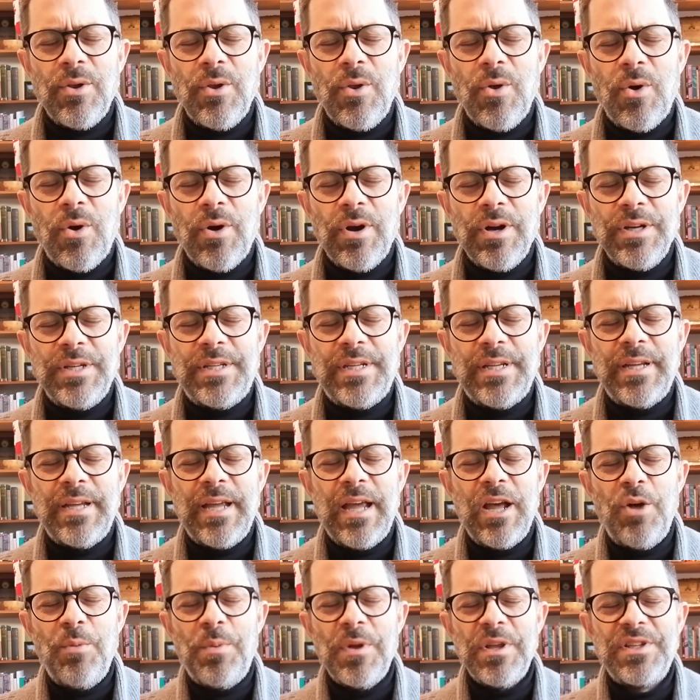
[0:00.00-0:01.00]
Lord,
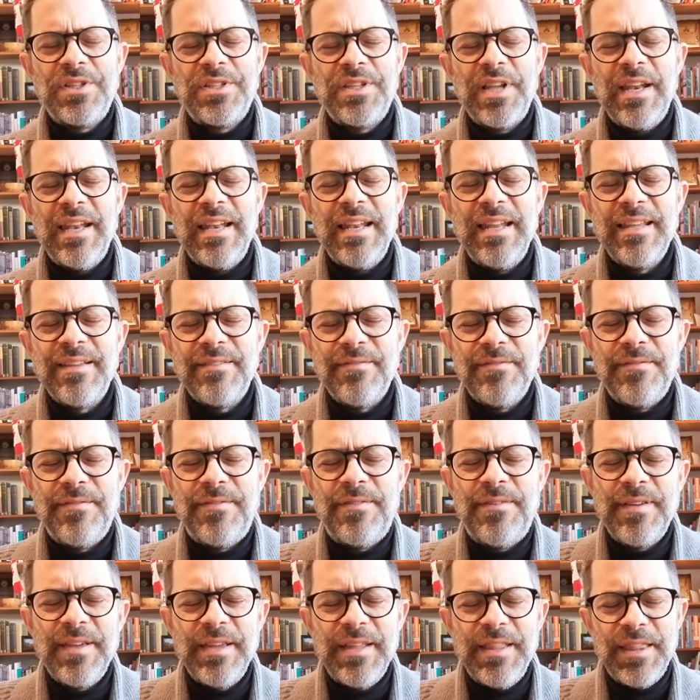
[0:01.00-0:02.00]
help us to
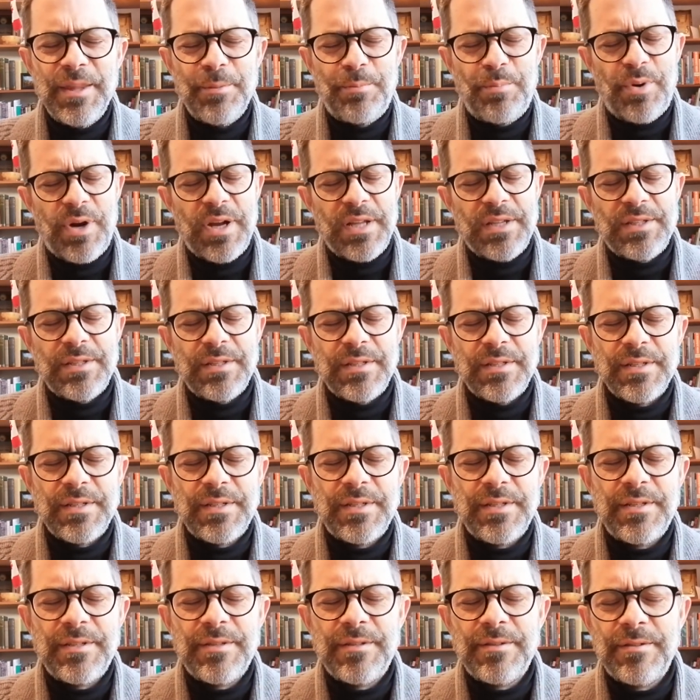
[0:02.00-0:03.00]
live in the
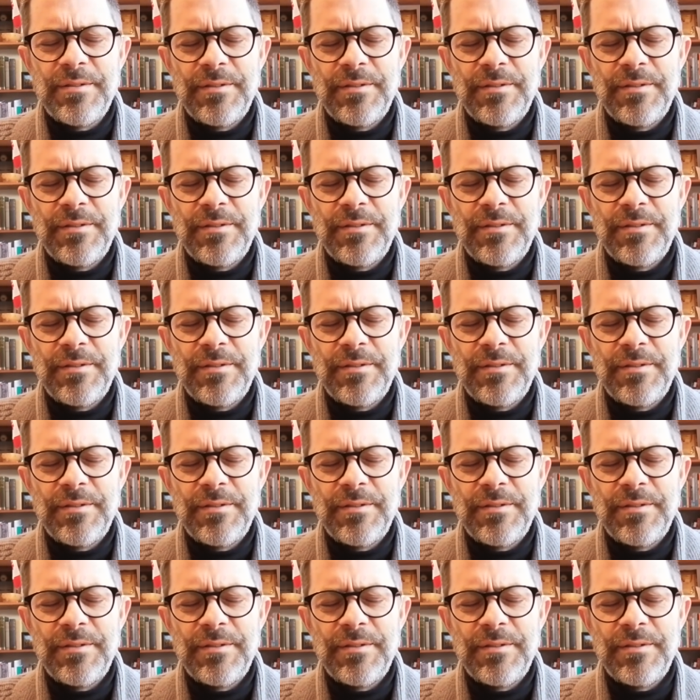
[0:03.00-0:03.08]
present,